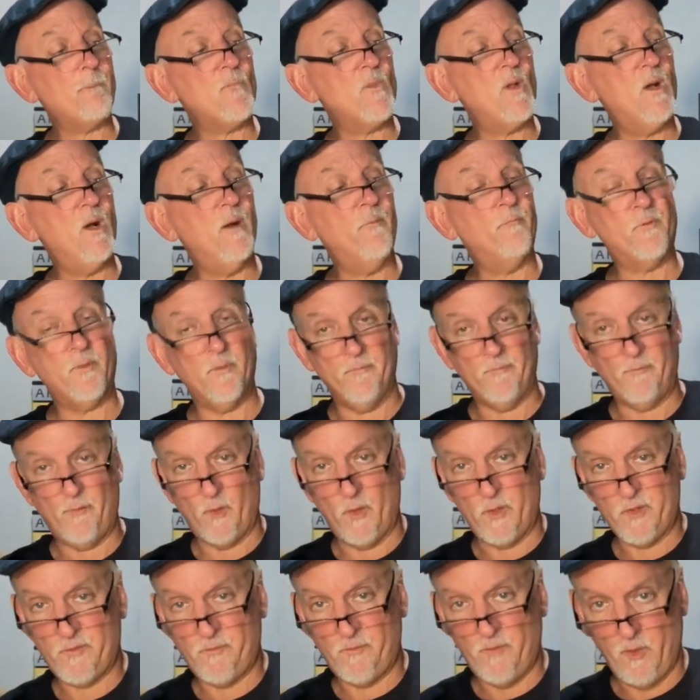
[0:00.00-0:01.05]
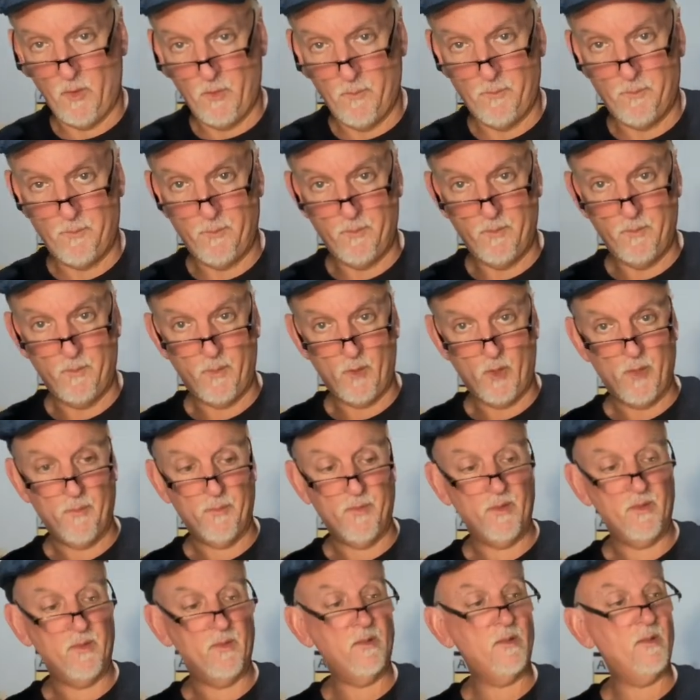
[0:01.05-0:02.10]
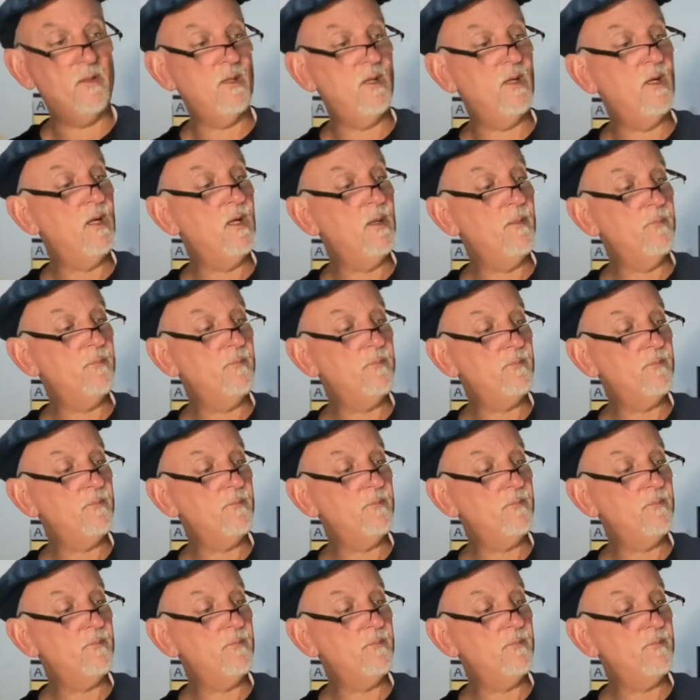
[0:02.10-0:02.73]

um, from First Fill Bourbon um,